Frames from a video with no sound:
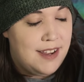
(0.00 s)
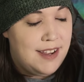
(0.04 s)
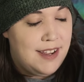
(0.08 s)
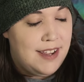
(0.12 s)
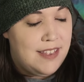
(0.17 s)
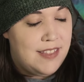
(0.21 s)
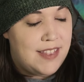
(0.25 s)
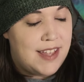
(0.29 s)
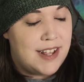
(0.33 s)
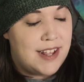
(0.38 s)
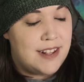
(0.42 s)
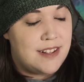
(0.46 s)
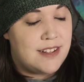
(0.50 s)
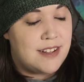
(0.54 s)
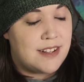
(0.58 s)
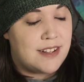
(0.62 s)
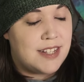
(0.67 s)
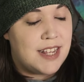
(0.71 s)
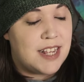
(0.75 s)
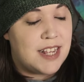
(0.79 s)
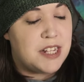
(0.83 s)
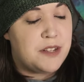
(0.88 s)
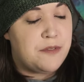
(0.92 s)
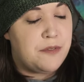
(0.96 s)
That
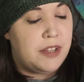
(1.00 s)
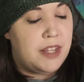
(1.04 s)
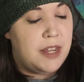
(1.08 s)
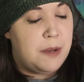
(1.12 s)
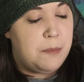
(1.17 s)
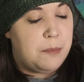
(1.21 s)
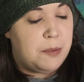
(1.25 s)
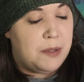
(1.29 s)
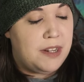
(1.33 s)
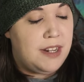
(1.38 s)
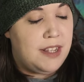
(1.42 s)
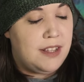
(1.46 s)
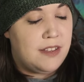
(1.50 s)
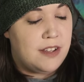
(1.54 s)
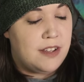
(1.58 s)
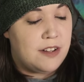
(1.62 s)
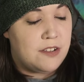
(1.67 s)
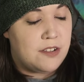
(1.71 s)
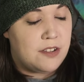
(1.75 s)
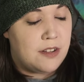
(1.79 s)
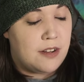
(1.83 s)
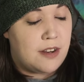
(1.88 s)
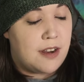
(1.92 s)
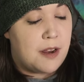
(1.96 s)
successfully pleading their,
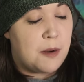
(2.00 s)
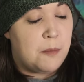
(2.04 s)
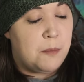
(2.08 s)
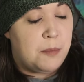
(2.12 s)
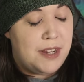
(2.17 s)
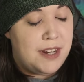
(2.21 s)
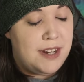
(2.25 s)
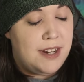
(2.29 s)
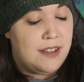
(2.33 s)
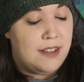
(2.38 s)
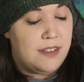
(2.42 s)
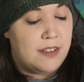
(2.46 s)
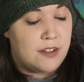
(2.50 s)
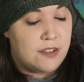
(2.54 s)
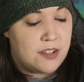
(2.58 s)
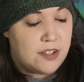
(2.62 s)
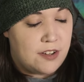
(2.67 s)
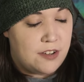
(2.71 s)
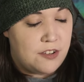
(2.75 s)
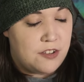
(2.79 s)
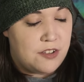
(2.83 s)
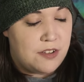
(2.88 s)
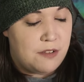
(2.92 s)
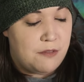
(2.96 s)
completing their
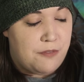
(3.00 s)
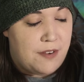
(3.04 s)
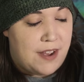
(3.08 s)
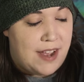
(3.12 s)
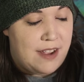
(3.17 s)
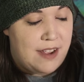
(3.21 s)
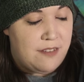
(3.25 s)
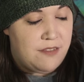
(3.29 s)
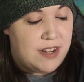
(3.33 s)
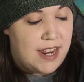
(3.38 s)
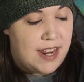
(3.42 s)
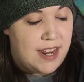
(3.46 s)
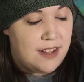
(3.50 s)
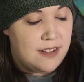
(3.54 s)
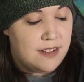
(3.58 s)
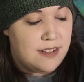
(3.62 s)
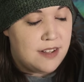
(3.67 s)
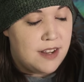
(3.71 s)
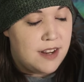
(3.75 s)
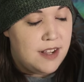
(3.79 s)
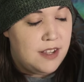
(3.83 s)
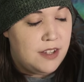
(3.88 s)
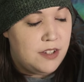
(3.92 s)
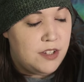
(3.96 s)
search in five days,
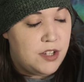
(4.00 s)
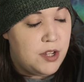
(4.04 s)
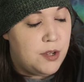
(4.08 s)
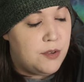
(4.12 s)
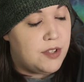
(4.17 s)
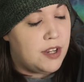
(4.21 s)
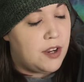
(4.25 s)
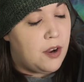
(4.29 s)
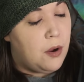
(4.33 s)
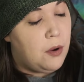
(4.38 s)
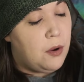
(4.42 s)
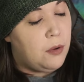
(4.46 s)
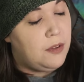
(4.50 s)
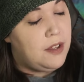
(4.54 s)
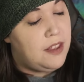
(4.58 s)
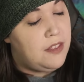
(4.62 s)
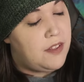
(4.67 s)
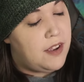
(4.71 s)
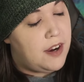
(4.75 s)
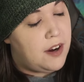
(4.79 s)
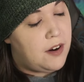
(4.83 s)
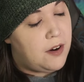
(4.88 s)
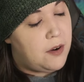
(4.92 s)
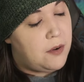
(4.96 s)
using only
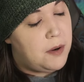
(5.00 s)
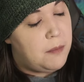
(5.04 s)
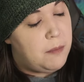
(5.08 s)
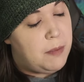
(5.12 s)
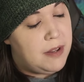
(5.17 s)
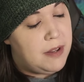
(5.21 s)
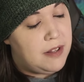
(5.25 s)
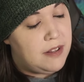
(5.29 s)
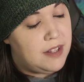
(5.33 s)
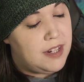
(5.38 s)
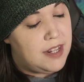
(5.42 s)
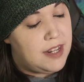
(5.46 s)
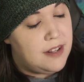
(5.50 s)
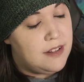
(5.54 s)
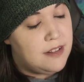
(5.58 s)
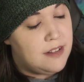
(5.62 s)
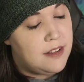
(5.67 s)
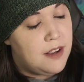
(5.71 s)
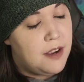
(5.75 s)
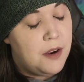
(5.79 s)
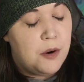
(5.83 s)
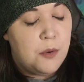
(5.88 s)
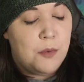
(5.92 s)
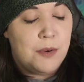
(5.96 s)
their own abilities,
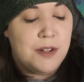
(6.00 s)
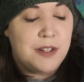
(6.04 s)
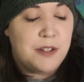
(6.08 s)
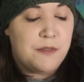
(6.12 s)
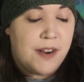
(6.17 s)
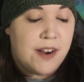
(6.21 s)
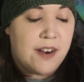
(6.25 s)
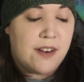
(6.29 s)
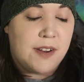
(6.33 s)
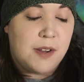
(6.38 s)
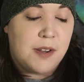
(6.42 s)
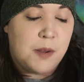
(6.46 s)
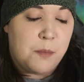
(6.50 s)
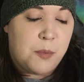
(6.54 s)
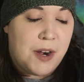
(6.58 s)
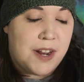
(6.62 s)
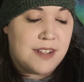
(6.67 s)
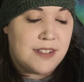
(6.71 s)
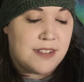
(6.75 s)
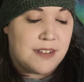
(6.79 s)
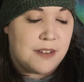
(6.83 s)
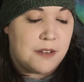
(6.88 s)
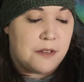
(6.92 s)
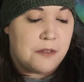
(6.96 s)
was very
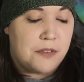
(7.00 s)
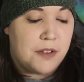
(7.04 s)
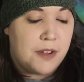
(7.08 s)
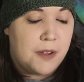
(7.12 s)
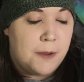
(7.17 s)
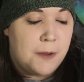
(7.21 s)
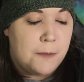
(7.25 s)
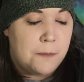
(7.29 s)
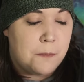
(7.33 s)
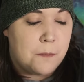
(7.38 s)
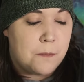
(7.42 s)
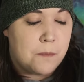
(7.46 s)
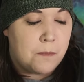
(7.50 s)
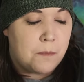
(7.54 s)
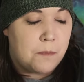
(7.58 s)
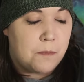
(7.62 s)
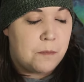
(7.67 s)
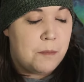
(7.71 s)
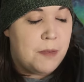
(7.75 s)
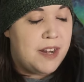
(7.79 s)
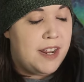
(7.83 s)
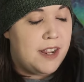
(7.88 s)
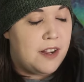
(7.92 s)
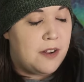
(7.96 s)
impressive.
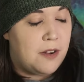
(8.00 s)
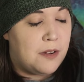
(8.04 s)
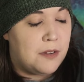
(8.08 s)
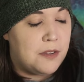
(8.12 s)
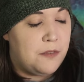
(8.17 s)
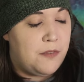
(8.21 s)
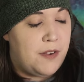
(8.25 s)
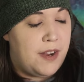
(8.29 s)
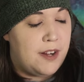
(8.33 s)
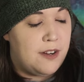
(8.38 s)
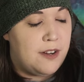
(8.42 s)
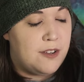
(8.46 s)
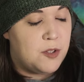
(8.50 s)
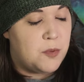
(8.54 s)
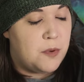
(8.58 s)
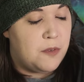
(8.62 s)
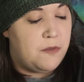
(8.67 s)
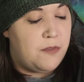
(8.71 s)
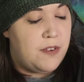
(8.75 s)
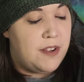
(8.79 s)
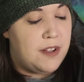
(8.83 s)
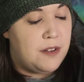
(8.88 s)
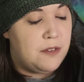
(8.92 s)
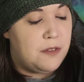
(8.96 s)
Many cultivators would
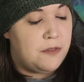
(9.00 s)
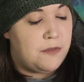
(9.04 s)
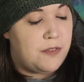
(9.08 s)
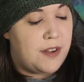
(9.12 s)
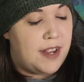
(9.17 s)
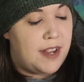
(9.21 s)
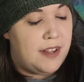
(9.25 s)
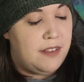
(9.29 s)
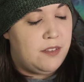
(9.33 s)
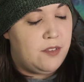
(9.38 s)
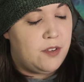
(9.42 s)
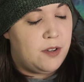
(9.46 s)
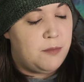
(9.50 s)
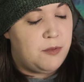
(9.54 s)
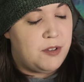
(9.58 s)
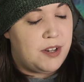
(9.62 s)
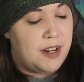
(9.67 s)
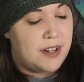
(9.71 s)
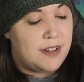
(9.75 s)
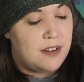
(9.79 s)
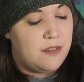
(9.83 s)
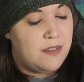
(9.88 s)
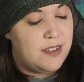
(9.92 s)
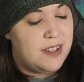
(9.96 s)
fail to find their
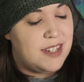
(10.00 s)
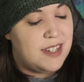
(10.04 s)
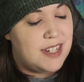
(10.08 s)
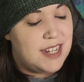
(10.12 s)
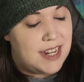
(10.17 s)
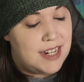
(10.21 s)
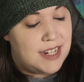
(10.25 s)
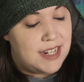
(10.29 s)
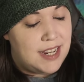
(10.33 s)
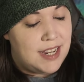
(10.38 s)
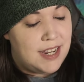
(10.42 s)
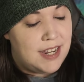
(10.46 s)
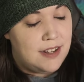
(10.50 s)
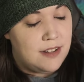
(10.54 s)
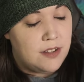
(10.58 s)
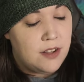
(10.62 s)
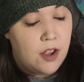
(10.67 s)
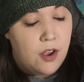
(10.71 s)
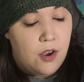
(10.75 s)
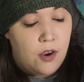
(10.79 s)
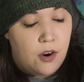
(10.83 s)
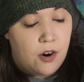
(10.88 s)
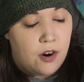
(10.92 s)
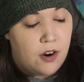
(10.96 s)
objective in ten days,
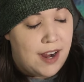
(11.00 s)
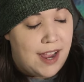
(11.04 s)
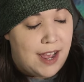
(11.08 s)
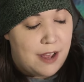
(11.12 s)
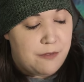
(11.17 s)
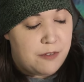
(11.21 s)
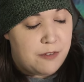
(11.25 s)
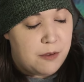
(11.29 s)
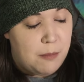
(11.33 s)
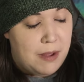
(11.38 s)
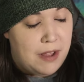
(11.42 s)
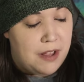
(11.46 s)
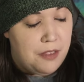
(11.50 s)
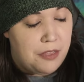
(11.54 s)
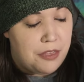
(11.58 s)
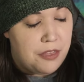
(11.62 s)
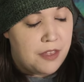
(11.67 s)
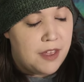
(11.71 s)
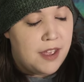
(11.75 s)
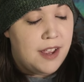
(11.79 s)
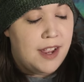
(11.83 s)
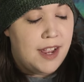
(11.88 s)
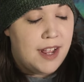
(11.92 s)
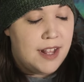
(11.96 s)
or half a month,
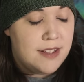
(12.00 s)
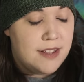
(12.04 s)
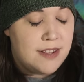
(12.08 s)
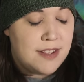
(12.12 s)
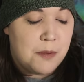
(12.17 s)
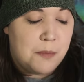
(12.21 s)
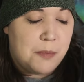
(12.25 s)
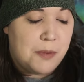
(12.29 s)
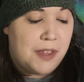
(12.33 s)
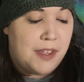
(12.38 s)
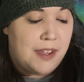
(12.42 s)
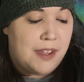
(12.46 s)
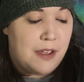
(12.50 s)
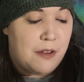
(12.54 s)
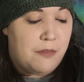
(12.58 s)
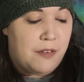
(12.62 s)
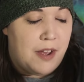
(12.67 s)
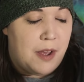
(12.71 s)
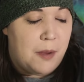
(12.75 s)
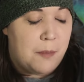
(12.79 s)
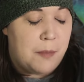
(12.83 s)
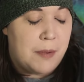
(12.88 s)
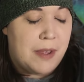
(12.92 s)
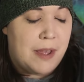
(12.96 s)
and simply give
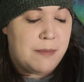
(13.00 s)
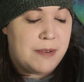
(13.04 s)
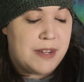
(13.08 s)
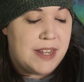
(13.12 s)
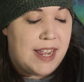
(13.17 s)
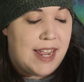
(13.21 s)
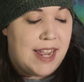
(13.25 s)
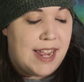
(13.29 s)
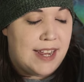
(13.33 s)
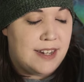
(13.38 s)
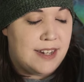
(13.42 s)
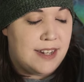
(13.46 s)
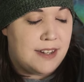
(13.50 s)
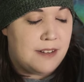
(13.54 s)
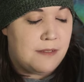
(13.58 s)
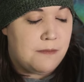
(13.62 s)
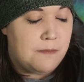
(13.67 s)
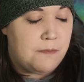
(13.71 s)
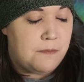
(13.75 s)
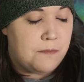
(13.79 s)
up empty-handed.